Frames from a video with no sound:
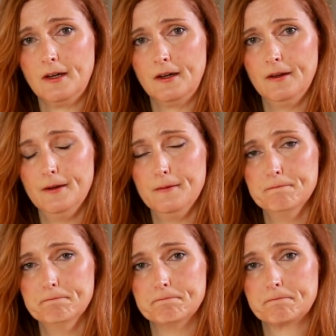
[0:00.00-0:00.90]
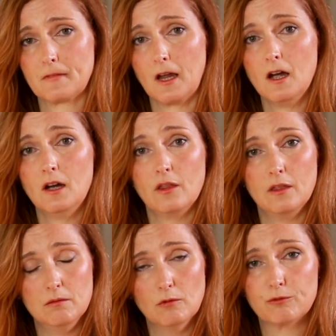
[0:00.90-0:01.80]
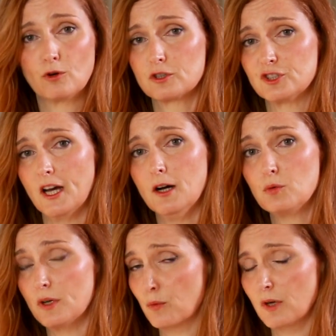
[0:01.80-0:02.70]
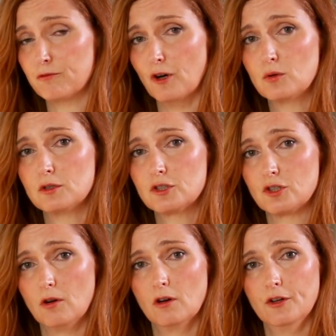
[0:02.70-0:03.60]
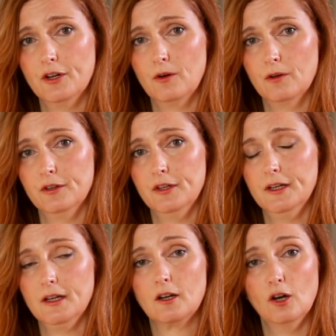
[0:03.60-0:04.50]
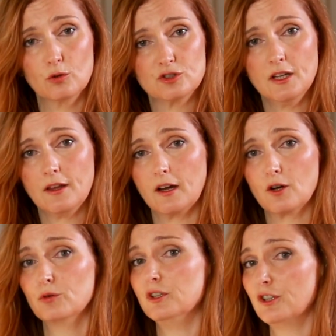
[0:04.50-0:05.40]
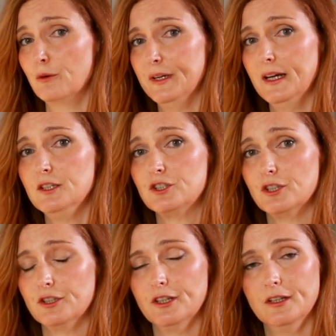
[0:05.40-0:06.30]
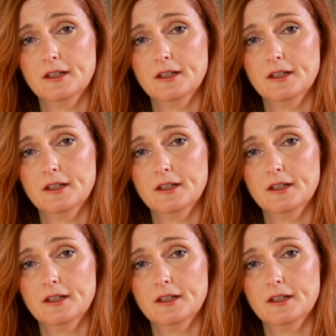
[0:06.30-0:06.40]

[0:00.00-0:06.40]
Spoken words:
Of course, now we will focus on closing the co-determination and